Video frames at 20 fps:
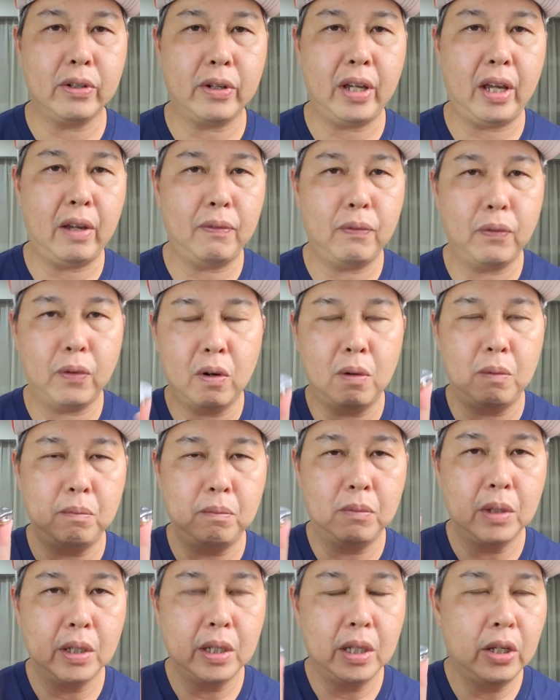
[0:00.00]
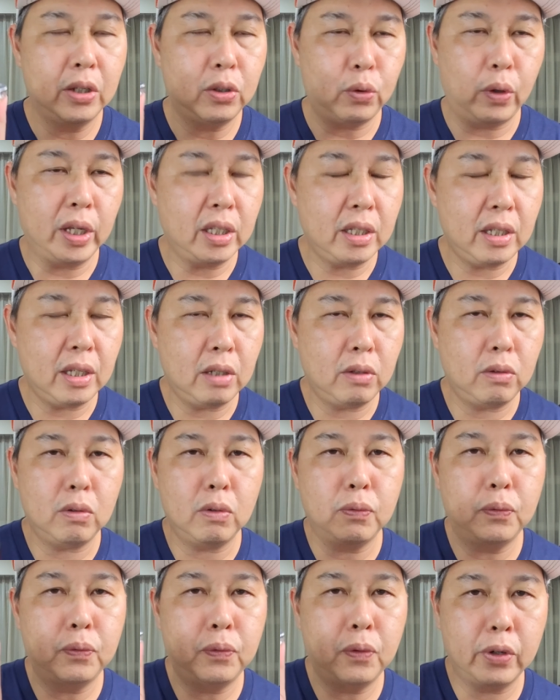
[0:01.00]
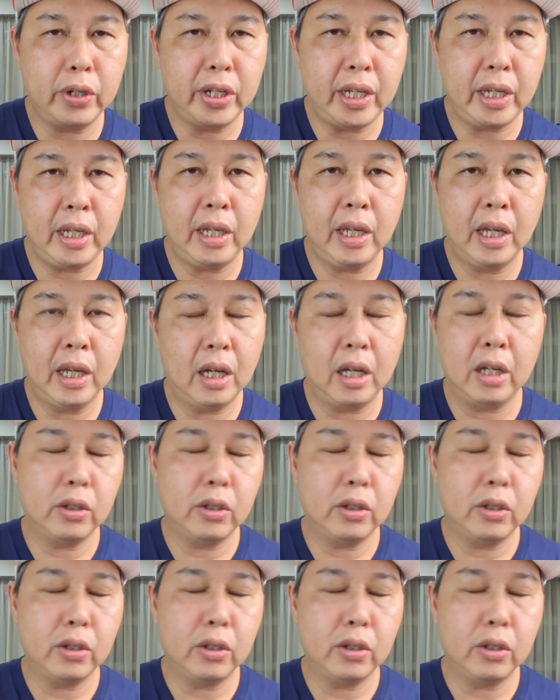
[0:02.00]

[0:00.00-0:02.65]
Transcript: Okay, from 20 to 40,